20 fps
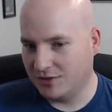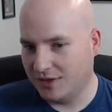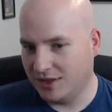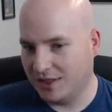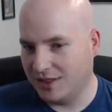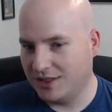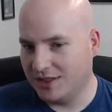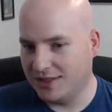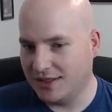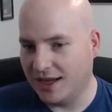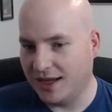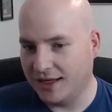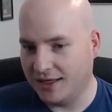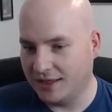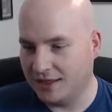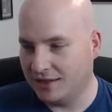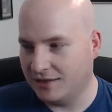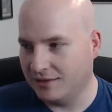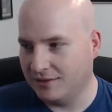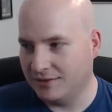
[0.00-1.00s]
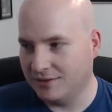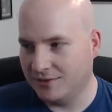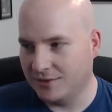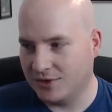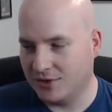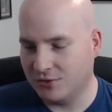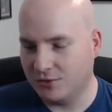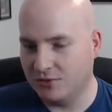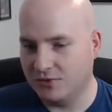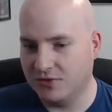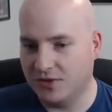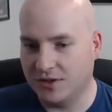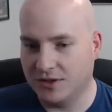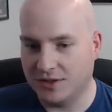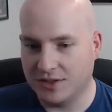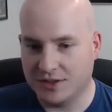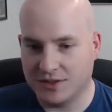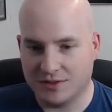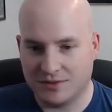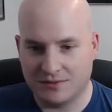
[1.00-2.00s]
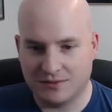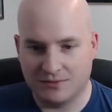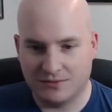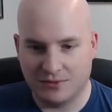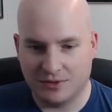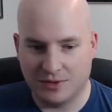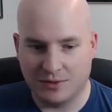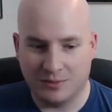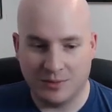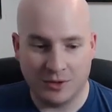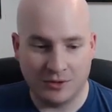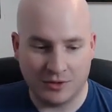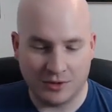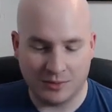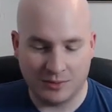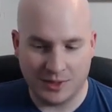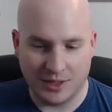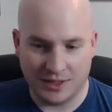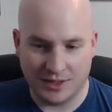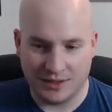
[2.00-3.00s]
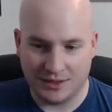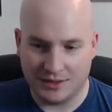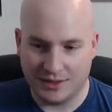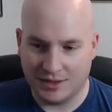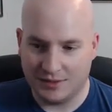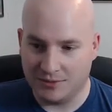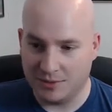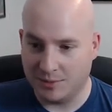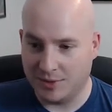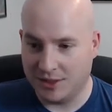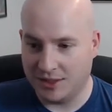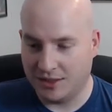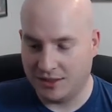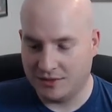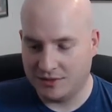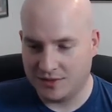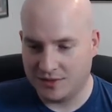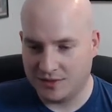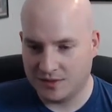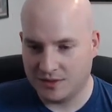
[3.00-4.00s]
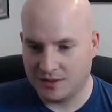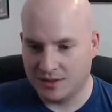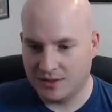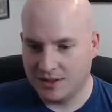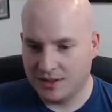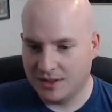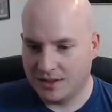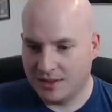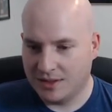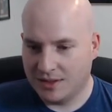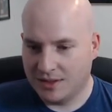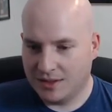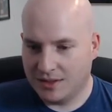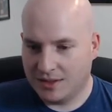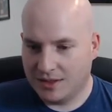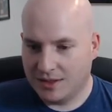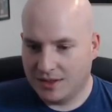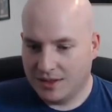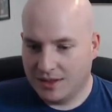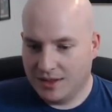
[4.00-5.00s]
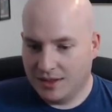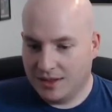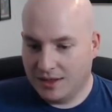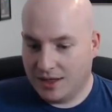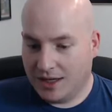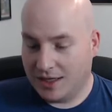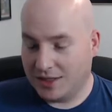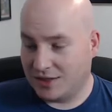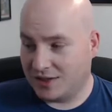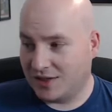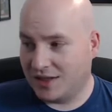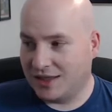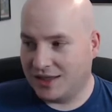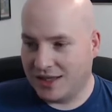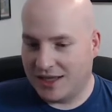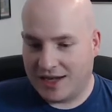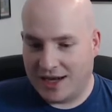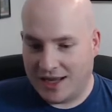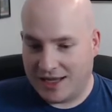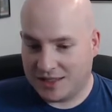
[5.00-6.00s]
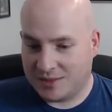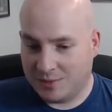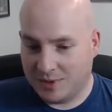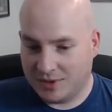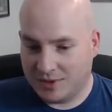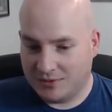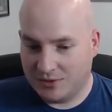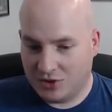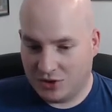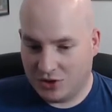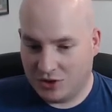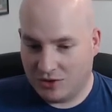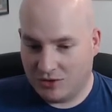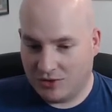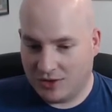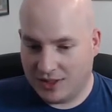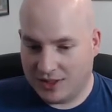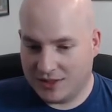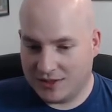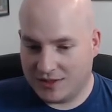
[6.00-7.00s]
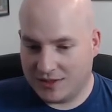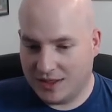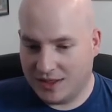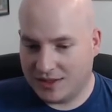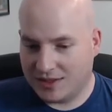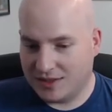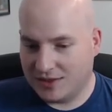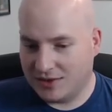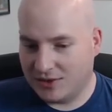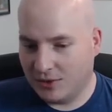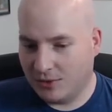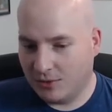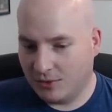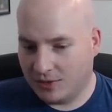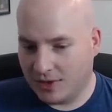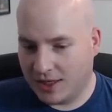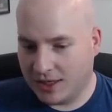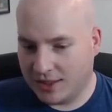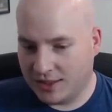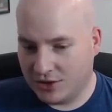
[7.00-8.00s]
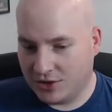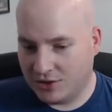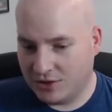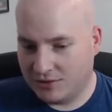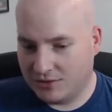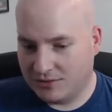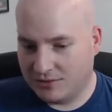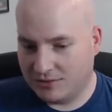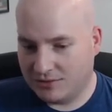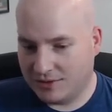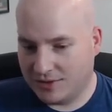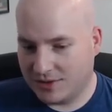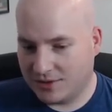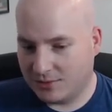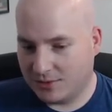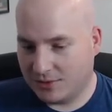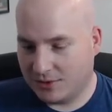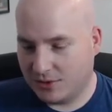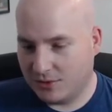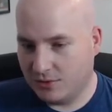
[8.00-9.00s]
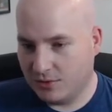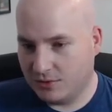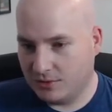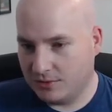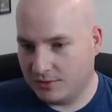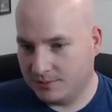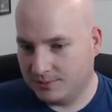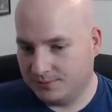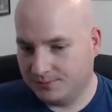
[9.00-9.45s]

like, he's hiding of his true feelings from Okabe and everybody else. I just like that aspect of the show. Like, it's a total non-issue. It's really cool.